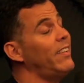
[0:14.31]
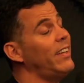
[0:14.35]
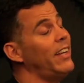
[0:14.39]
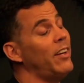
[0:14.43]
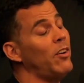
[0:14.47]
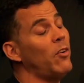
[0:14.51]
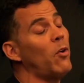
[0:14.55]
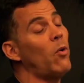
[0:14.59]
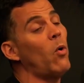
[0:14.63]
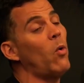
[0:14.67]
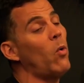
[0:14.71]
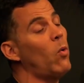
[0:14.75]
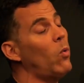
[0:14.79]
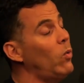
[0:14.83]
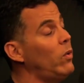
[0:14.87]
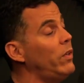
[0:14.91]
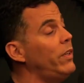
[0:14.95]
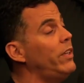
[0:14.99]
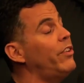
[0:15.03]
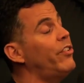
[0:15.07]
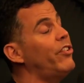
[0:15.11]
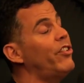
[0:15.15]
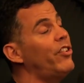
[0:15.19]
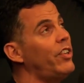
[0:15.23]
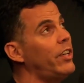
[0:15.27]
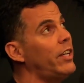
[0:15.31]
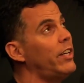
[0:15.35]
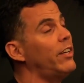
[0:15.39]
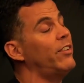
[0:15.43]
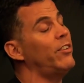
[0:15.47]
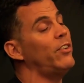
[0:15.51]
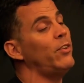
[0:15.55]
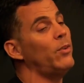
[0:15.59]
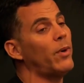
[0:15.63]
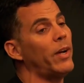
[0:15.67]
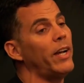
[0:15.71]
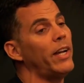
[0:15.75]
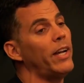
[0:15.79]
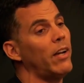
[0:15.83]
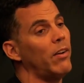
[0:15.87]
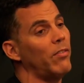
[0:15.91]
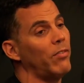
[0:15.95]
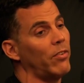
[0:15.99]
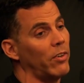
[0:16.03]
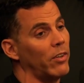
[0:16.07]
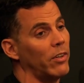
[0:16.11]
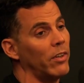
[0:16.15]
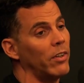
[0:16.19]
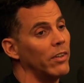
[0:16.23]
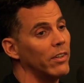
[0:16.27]
and holy shit, do I
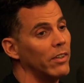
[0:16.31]
ever.